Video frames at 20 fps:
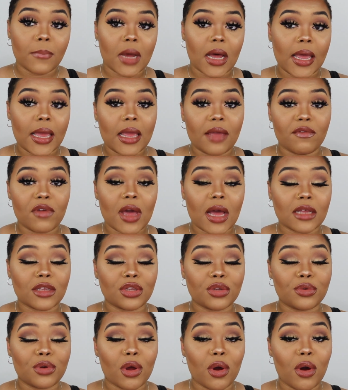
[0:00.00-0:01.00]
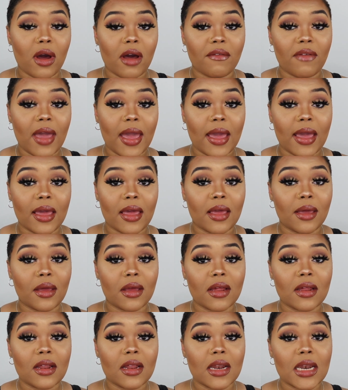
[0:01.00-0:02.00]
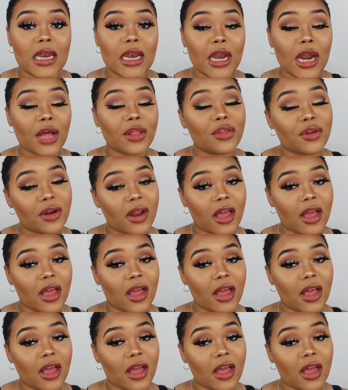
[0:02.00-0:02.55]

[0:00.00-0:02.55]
But if you guys do know of another